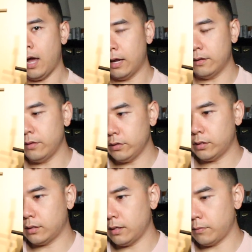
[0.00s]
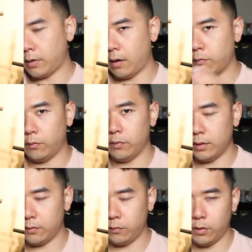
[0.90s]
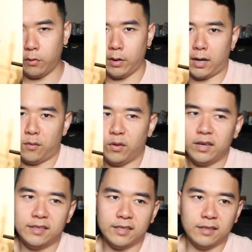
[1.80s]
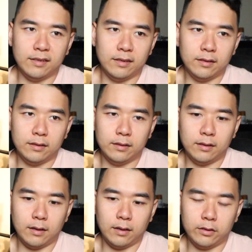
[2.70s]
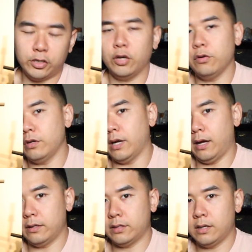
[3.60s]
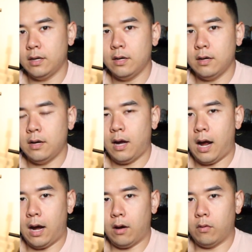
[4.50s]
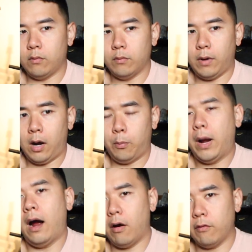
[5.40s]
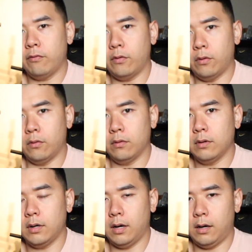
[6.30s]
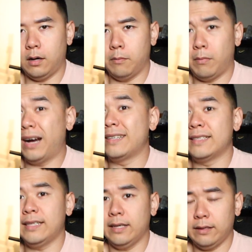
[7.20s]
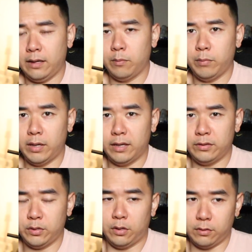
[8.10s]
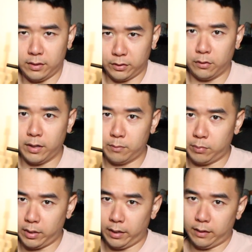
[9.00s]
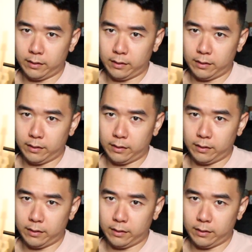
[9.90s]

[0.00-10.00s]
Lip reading: And in this clip, real quick, I wanted to show you guys how powerful mindset can be. So let's go ahead and play